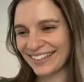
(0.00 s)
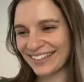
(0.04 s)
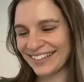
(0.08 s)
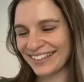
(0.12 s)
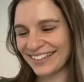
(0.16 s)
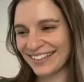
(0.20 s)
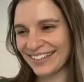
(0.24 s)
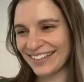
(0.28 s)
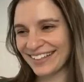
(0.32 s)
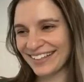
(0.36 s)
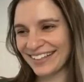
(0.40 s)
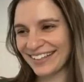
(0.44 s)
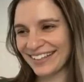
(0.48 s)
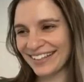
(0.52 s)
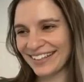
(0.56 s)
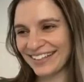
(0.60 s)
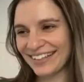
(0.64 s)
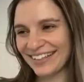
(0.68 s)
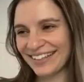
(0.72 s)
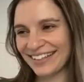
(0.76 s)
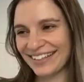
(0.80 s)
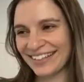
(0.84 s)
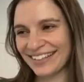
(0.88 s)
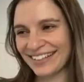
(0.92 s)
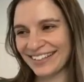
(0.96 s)

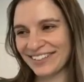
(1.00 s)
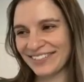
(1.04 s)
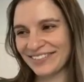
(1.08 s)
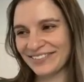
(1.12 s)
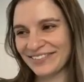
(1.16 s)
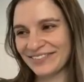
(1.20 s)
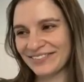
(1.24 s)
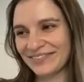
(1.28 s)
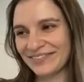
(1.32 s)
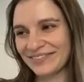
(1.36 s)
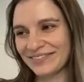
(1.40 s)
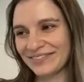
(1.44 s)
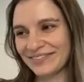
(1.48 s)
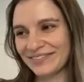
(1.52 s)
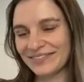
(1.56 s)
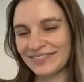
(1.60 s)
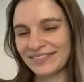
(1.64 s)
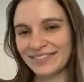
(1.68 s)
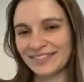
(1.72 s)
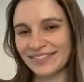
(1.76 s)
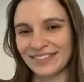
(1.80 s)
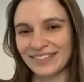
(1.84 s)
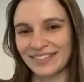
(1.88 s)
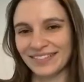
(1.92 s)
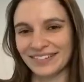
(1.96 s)

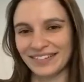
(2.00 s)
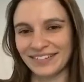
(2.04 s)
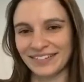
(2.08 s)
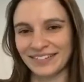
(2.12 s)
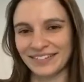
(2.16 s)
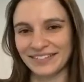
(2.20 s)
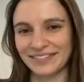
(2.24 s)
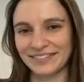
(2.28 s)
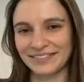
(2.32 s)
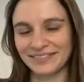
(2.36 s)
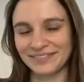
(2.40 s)
(not speaking)